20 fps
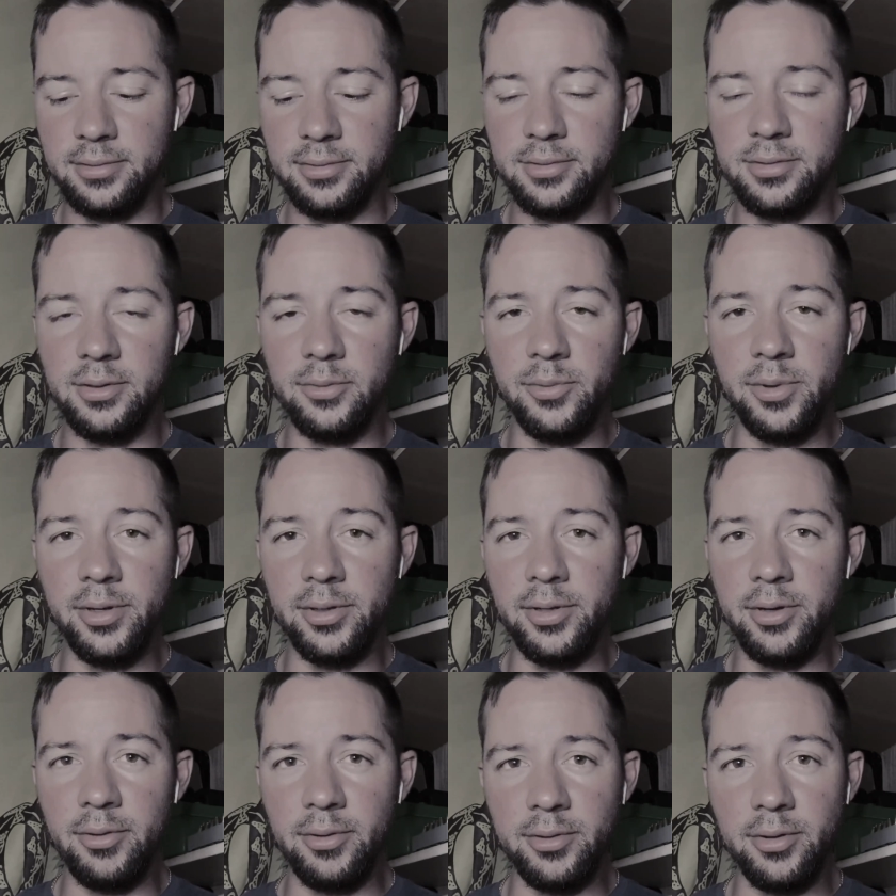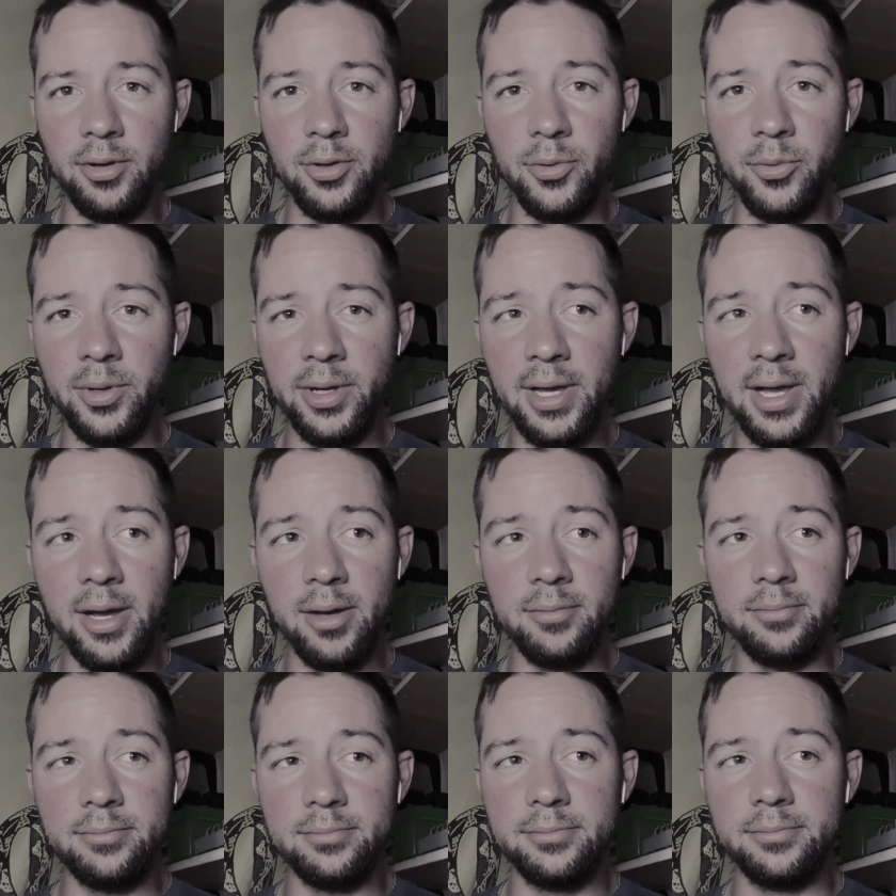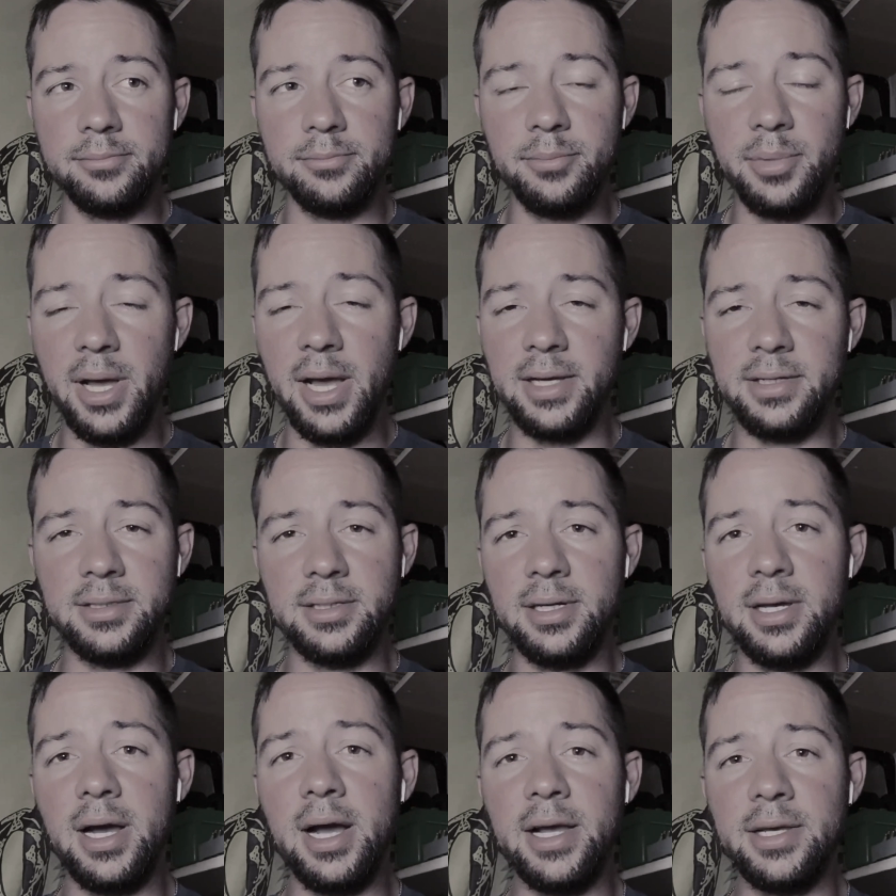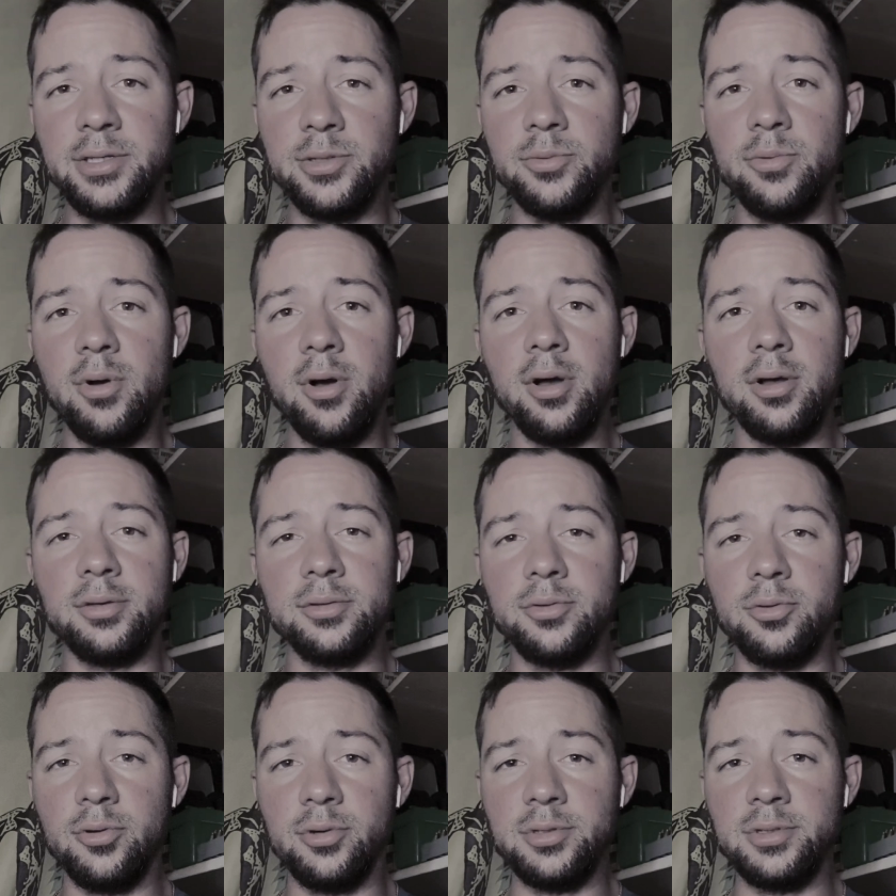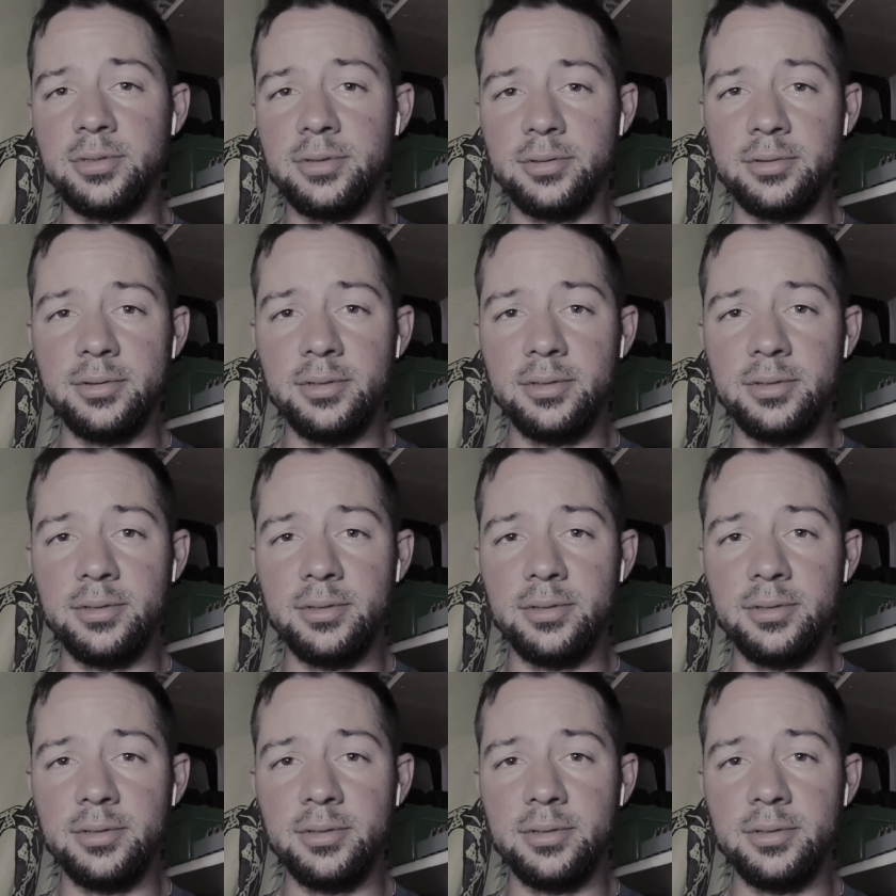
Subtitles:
So we're going all the way out past the ice wall towards